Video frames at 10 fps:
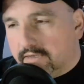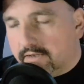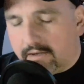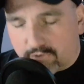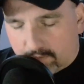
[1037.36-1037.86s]

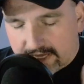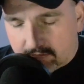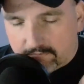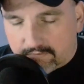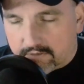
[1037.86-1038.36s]
I'm going by
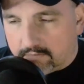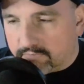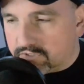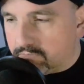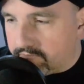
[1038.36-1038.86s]
the, the
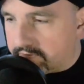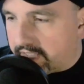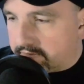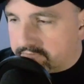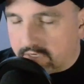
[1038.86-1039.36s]
original movie,
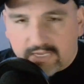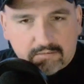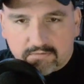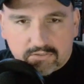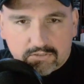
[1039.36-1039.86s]
rather. So he
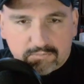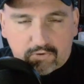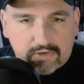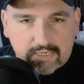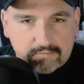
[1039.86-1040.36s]
hadn't
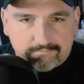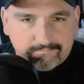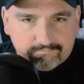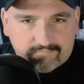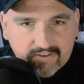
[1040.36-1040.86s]
spoken in
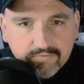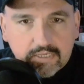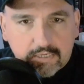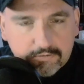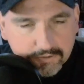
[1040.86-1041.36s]
50
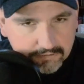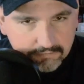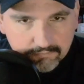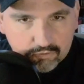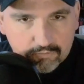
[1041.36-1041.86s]
years
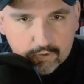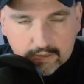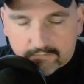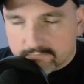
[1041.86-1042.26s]
or more.